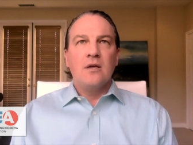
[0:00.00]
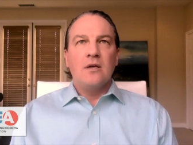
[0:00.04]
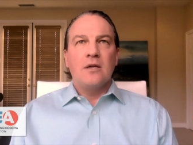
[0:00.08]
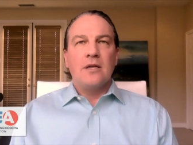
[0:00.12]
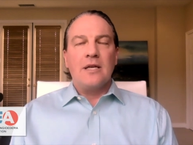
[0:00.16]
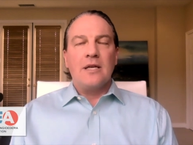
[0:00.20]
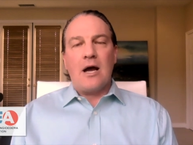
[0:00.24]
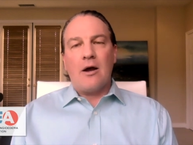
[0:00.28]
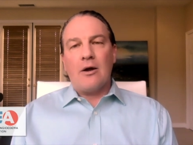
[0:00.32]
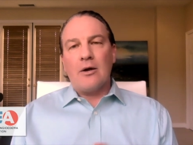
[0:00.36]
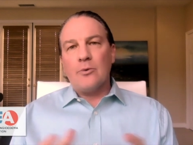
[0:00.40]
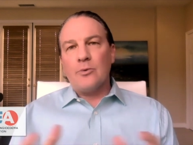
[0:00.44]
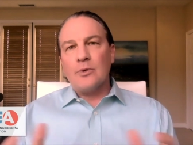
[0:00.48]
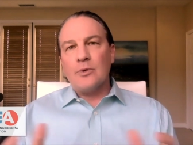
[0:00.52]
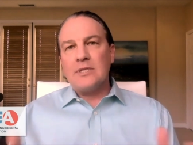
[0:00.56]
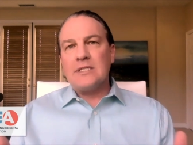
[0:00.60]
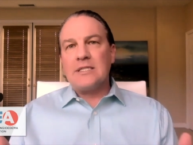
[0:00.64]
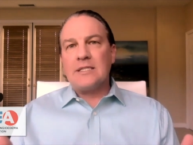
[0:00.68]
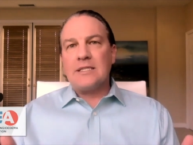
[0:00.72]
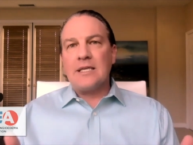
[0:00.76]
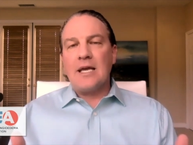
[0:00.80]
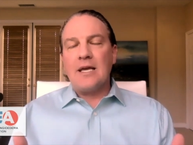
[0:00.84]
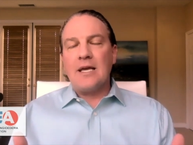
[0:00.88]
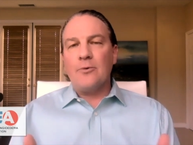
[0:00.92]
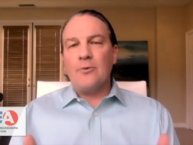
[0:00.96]
Now, I would
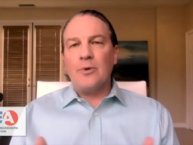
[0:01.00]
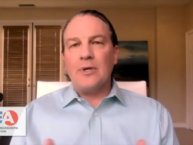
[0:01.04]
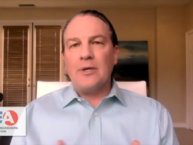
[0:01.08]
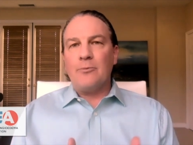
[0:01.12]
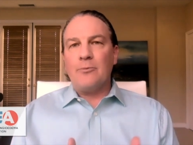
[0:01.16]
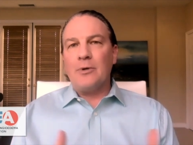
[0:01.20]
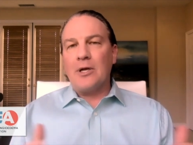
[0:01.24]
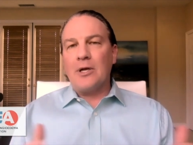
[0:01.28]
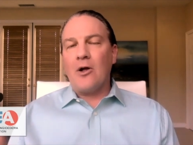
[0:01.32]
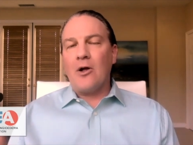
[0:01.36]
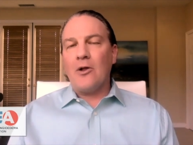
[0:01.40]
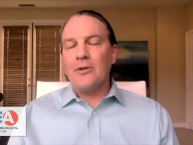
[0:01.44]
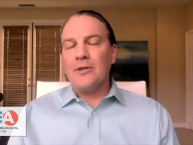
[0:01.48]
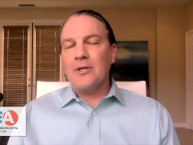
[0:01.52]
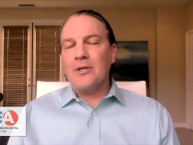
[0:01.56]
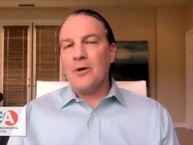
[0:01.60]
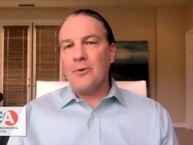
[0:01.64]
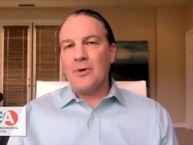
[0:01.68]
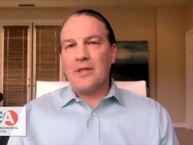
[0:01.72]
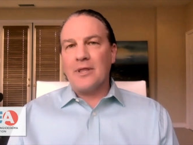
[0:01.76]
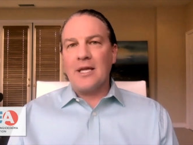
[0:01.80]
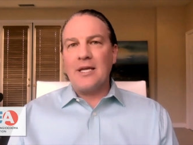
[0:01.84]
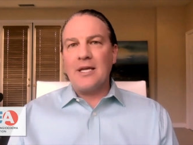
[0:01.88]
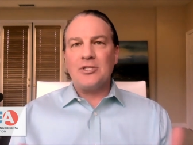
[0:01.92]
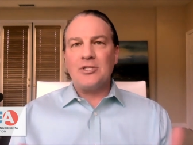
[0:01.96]
say we, we all know
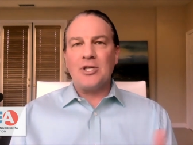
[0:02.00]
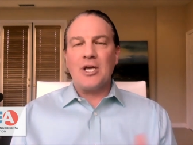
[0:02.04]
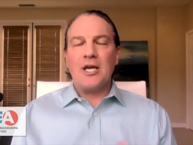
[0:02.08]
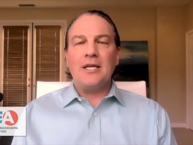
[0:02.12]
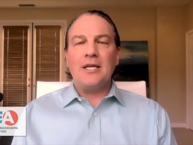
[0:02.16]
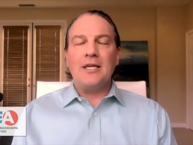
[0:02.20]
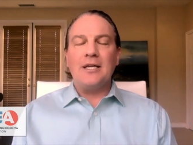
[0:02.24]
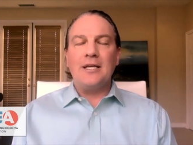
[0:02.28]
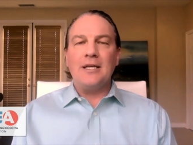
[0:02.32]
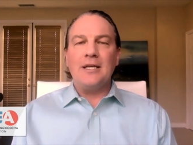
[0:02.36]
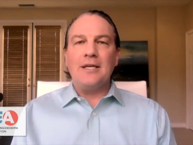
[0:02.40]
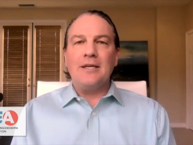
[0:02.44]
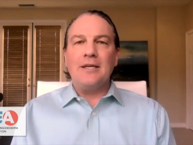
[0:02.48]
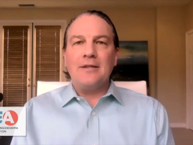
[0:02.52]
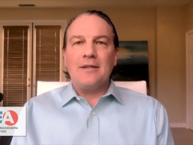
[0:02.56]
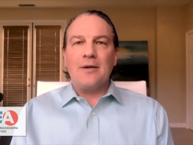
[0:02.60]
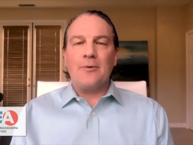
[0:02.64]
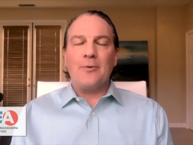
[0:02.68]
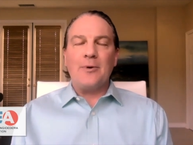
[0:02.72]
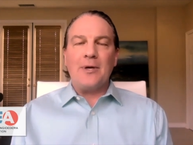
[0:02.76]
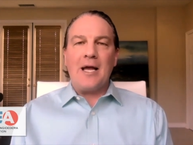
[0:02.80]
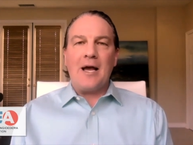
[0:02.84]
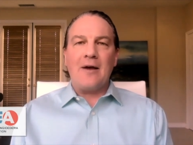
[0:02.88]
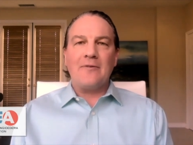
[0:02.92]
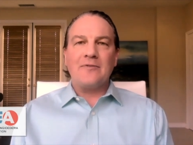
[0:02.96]
with HAE that
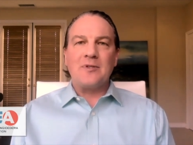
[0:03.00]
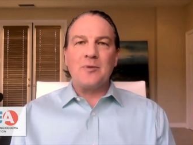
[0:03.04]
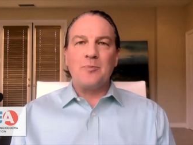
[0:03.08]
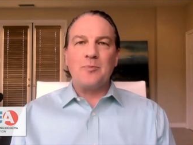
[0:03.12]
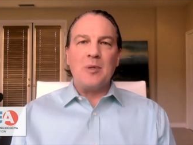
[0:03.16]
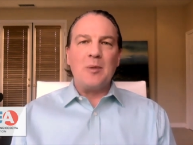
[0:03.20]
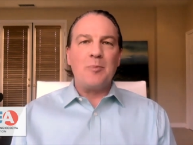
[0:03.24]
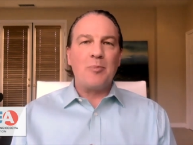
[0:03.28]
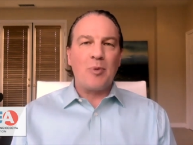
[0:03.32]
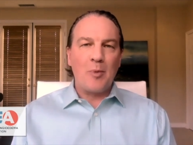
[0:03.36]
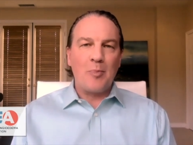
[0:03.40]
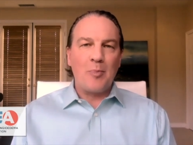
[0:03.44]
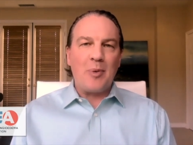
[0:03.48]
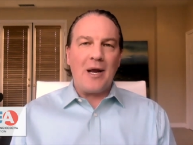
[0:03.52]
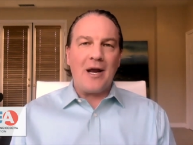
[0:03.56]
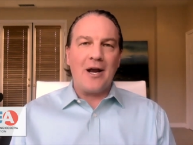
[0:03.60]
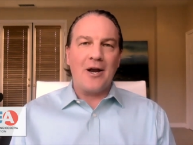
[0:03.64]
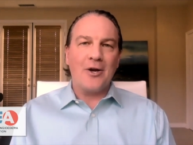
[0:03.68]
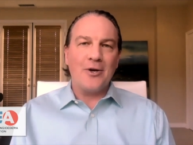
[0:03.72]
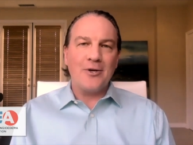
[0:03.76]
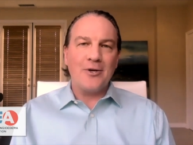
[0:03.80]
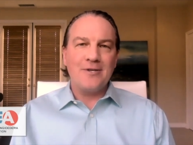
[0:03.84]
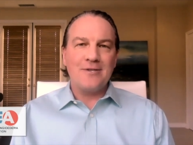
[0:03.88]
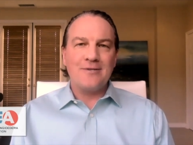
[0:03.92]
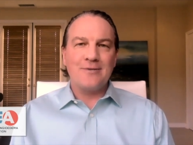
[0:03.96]
we have to be
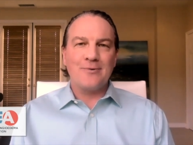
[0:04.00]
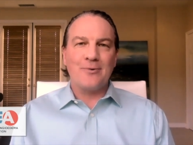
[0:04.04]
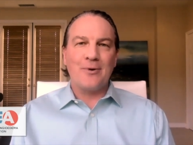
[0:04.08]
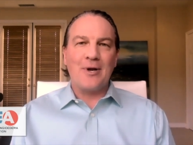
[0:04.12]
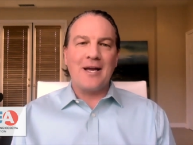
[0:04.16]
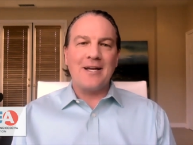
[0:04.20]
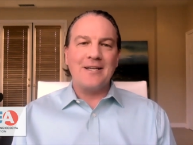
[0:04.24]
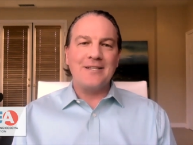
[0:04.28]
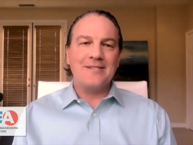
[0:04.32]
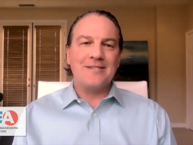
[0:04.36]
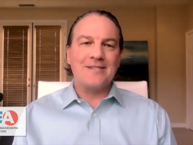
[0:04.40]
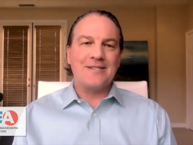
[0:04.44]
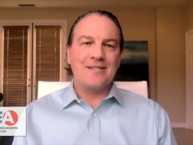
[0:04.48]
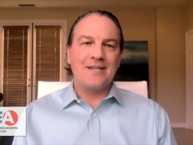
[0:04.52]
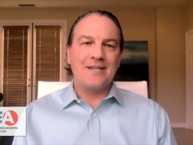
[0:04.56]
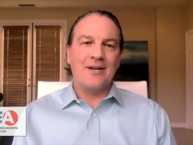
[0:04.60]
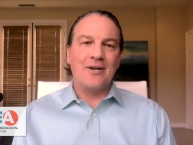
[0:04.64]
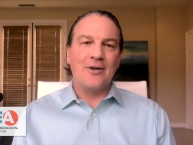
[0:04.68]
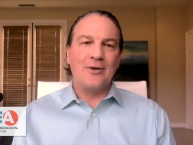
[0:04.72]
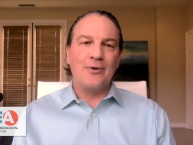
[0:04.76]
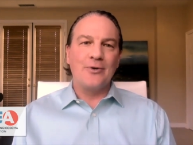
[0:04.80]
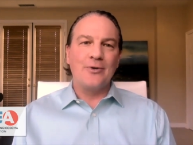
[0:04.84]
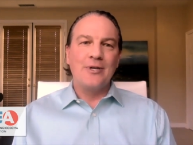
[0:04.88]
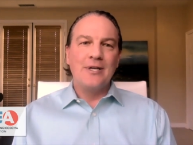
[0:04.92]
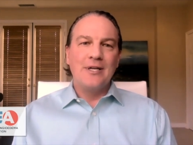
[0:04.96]
prepared, right?
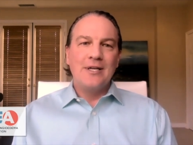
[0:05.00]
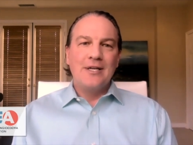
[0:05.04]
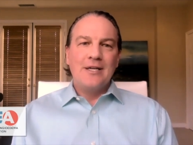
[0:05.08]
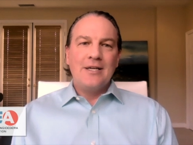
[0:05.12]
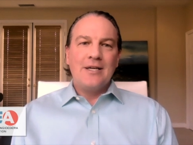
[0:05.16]
So